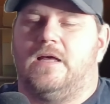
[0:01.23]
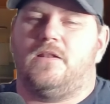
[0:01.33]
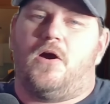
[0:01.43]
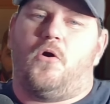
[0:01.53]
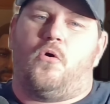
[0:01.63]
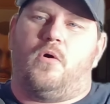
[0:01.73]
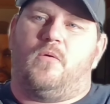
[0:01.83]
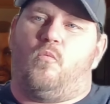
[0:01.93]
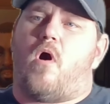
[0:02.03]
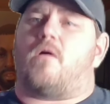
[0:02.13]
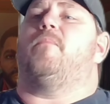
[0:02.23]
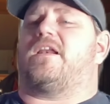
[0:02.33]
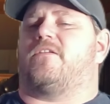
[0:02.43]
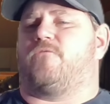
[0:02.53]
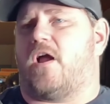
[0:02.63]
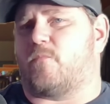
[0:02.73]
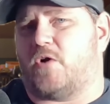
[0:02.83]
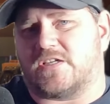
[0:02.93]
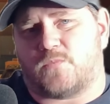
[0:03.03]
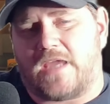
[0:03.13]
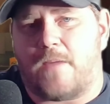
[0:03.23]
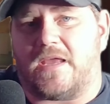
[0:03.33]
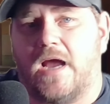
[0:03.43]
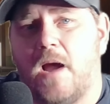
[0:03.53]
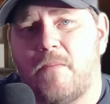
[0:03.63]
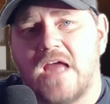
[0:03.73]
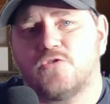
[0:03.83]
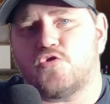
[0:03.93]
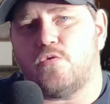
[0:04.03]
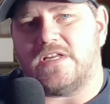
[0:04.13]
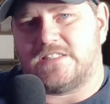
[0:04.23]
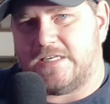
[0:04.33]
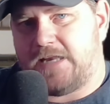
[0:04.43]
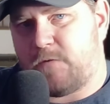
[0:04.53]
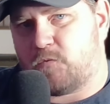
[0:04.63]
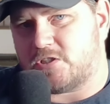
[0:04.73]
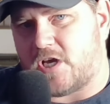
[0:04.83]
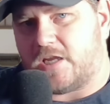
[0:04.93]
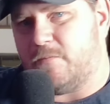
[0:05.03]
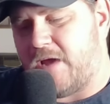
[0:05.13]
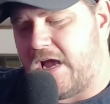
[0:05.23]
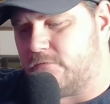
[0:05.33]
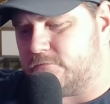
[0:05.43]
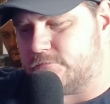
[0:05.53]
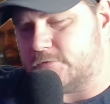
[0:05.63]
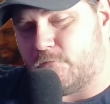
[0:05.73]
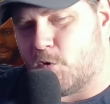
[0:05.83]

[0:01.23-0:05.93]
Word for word: Hello and welcome back to Frogboy X1 Gaming. I'm Andrew and today we're talking about the